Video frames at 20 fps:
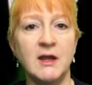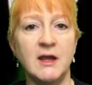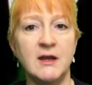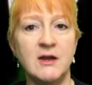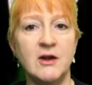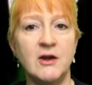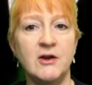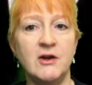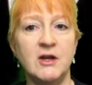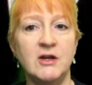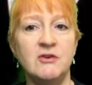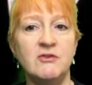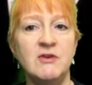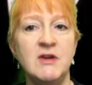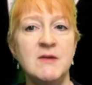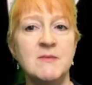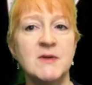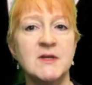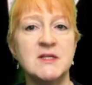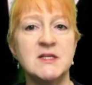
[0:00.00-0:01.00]
in her
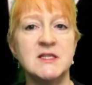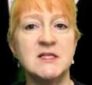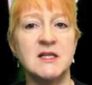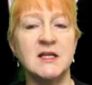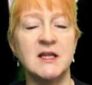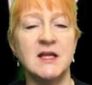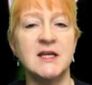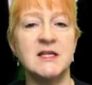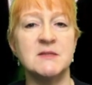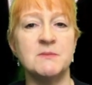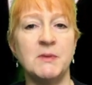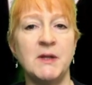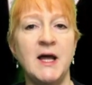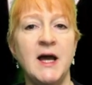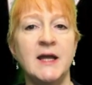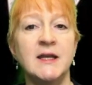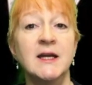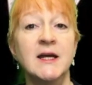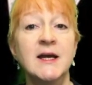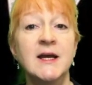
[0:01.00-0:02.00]
agreement to this
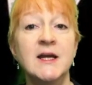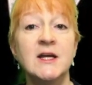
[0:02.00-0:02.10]
plan.